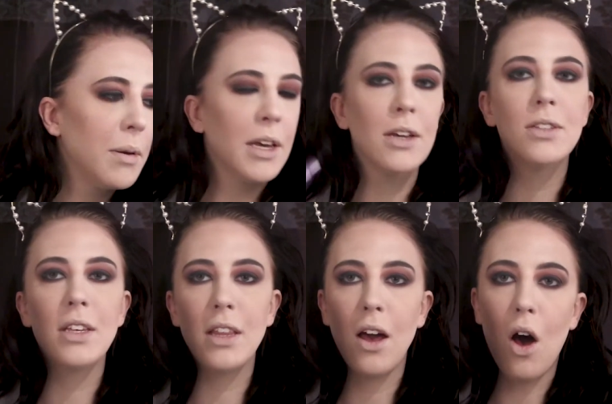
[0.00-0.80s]
using
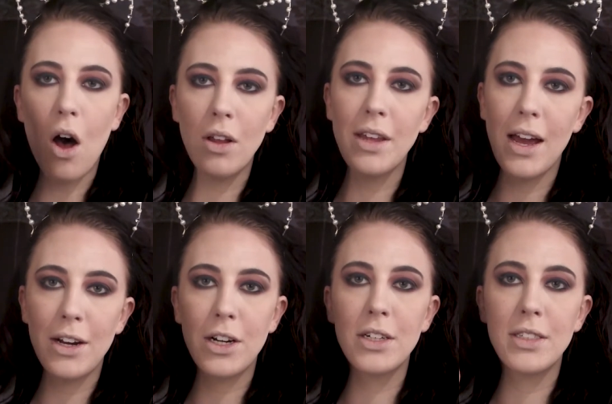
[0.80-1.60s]
the All
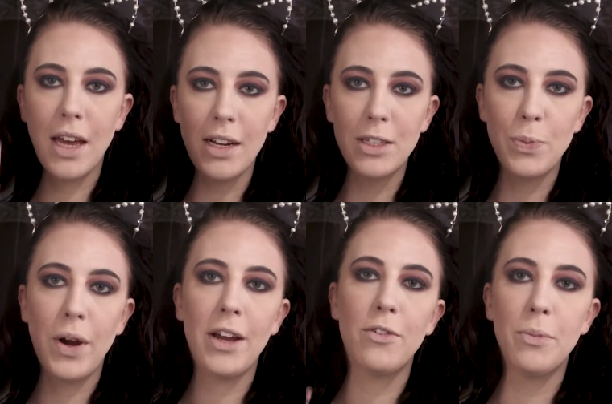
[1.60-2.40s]
Nighter setting
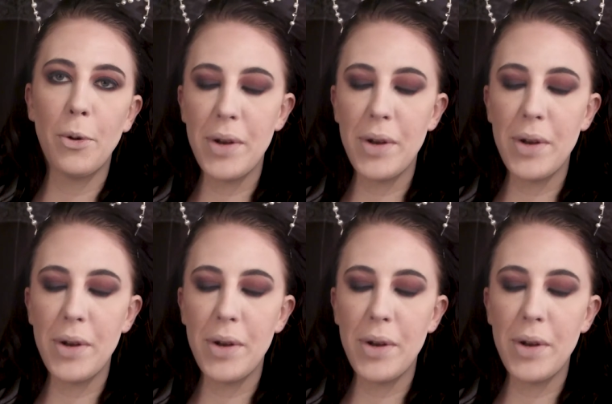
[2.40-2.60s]
spray from Urban